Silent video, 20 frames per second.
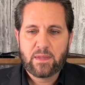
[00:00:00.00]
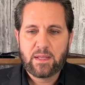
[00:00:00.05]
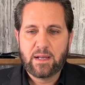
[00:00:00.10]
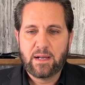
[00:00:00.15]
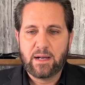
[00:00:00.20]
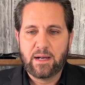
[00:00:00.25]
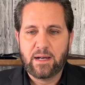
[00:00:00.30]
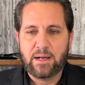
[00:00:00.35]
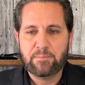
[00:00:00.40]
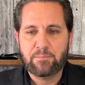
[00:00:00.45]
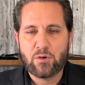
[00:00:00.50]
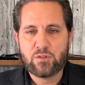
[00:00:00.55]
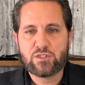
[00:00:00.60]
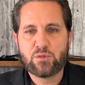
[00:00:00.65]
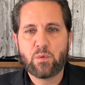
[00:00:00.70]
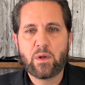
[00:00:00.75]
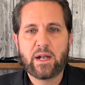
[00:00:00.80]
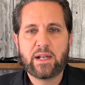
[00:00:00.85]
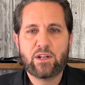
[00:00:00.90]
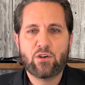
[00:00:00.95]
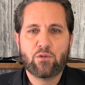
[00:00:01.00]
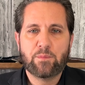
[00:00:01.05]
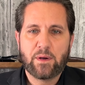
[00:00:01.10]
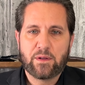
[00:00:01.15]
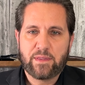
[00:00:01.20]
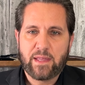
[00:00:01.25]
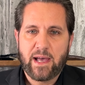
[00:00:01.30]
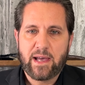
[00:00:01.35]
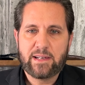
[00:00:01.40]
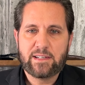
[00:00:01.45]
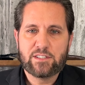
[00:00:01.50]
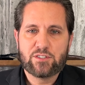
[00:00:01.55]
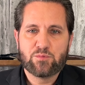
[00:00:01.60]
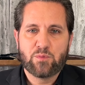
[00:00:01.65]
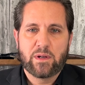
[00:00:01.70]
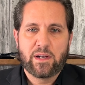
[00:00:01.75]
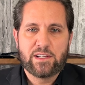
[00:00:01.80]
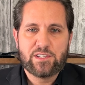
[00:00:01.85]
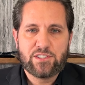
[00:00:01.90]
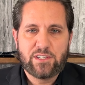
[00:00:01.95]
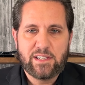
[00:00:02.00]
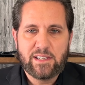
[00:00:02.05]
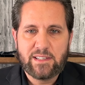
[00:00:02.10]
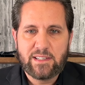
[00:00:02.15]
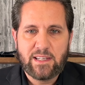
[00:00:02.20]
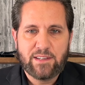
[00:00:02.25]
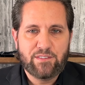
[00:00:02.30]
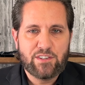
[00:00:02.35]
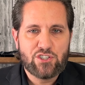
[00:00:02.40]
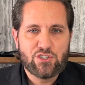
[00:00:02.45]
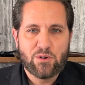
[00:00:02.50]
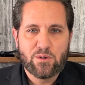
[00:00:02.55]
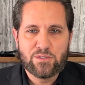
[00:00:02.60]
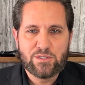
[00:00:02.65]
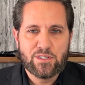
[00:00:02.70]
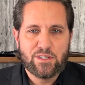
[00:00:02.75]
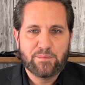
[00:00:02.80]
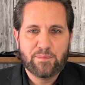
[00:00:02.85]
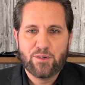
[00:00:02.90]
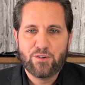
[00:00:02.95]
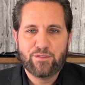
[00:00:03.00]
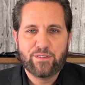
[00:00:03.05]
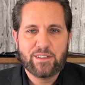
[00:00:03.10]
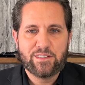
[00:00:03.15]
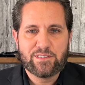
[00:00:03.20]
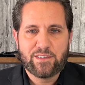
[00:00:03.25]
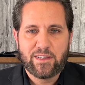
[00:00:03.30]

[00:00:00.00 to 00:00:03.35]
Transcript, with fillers: uh, most of what I know about that is what I see in TV shows and in movies